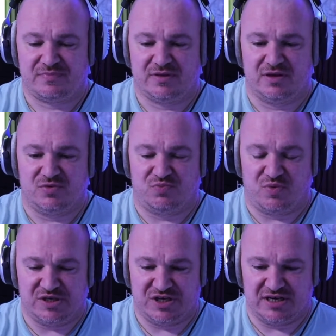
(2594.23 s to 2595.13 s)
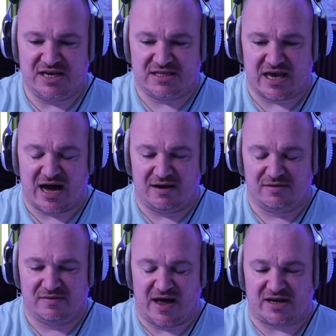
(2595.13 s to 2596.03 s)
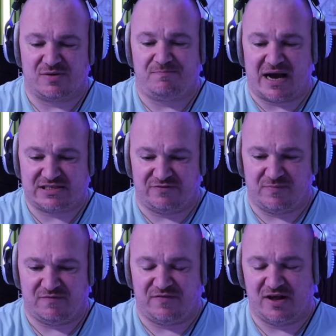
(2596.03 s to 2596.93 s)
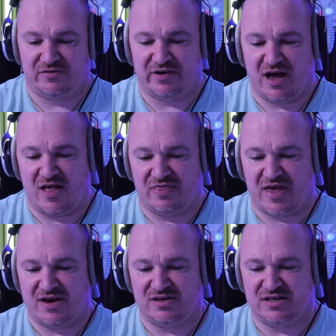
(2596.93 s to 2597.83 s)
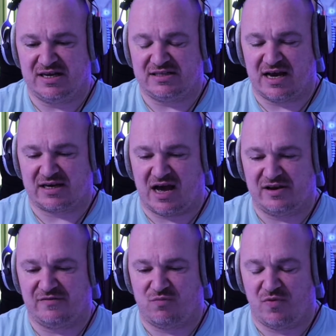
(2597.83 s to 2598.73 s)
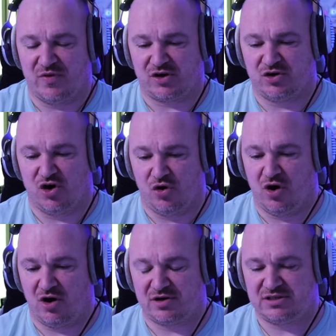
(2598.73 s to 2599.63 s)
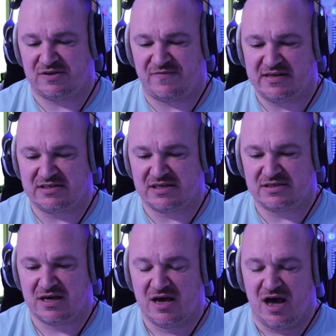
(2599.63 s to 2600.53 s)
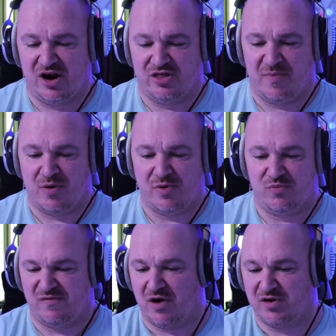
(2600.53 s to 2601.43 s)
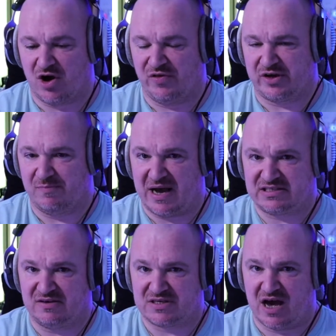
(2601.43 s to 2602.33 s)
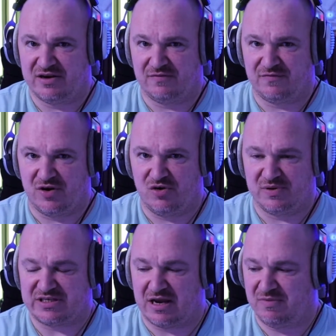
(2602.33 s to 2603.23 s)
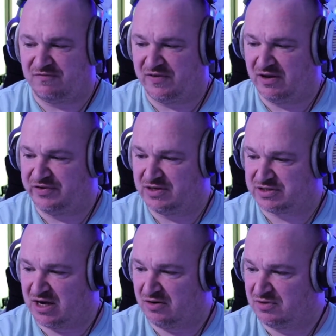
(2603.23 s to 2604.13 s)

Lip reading: you need that combative midfielder, and then you need that kind of one that can unlock defences. And at the moment, we've only got the combative side of a number 10 midfielder. So,